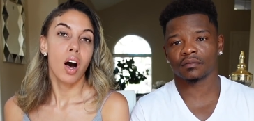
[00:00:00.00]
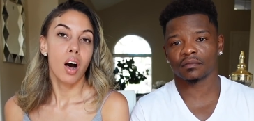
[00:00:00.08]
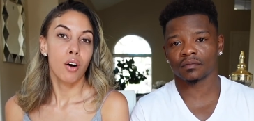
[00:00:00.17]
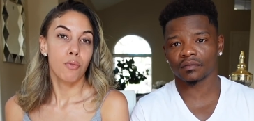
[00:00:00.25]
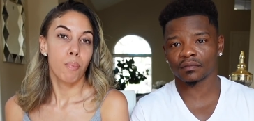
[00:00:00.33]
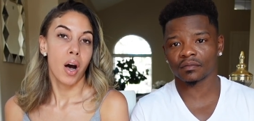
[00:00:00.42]

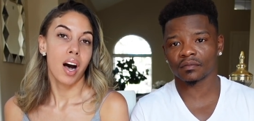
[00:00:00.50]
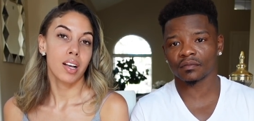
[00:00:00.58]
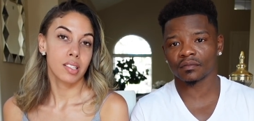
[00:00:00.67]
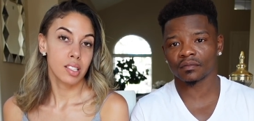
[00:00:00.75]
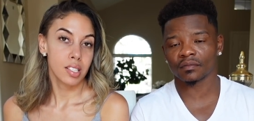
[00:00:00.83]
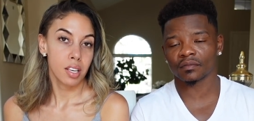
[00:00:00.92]
Speaker 1: of mm-hmm.
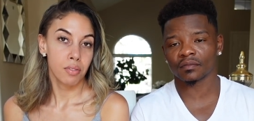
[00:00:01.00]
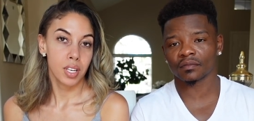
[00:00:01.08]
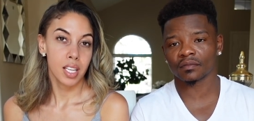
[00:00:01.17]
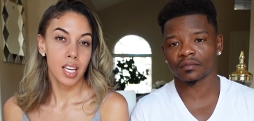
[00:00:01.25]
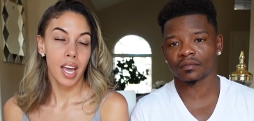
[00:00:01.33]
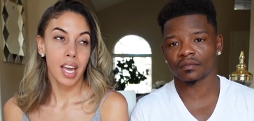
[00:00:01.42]

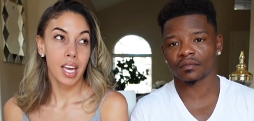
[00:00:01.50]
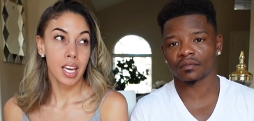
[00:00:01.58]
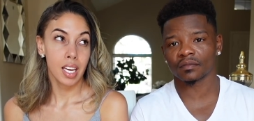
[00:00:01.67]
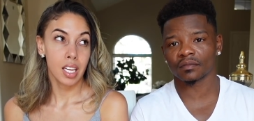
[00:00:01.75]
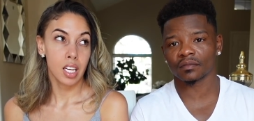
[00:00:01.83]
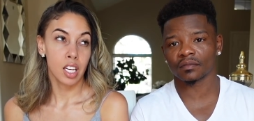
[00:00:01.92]
positivity
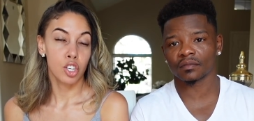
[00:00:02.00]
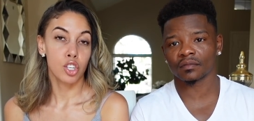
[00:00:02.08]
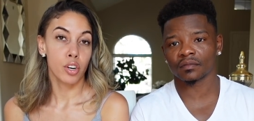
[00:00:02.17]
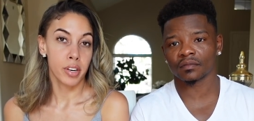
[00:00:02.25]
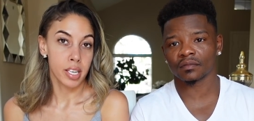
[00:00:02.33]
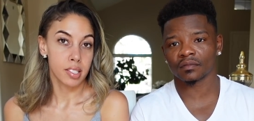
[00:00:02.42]
and
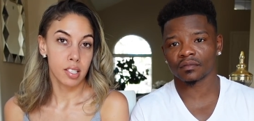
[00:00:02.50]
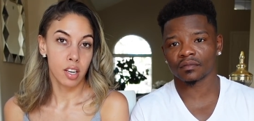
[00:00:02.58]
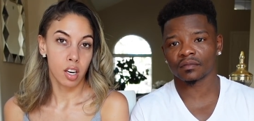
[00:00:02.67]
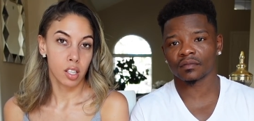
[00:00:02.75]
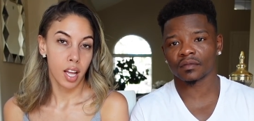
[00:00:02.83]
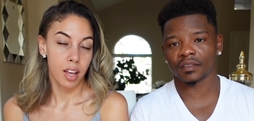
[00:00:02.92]
endurance in
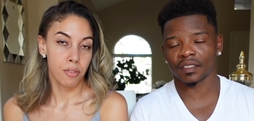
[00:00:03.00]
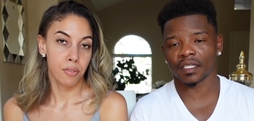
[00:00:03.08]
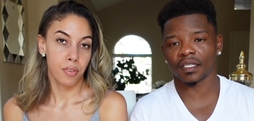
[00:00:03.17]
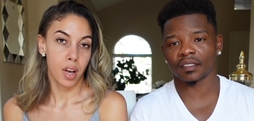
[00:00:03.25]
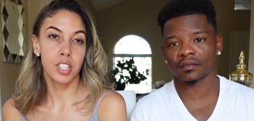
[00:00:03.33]
our life. Yeah.